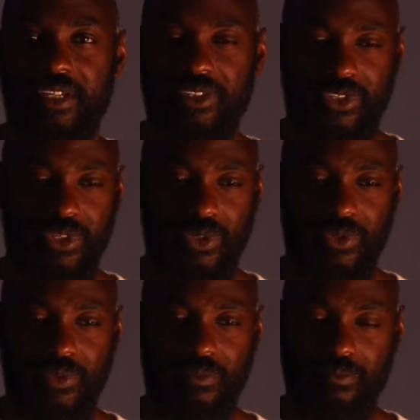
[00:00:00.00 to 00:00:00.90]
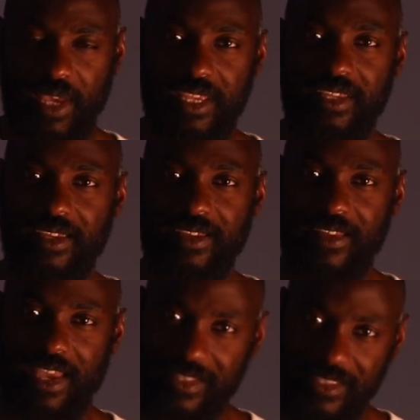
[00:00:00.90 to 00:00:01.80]
to make
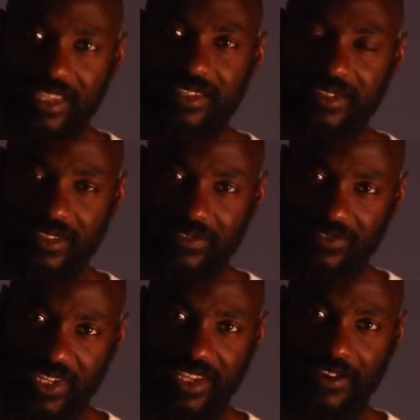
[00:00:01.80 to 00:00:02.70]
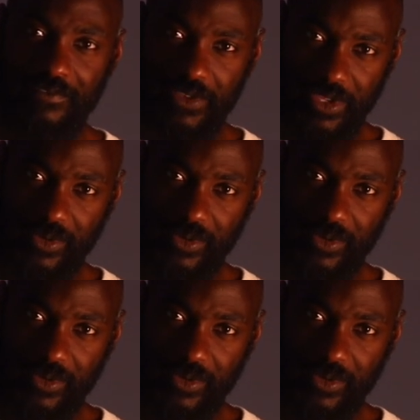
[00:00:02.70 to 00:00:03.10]
a decent video for you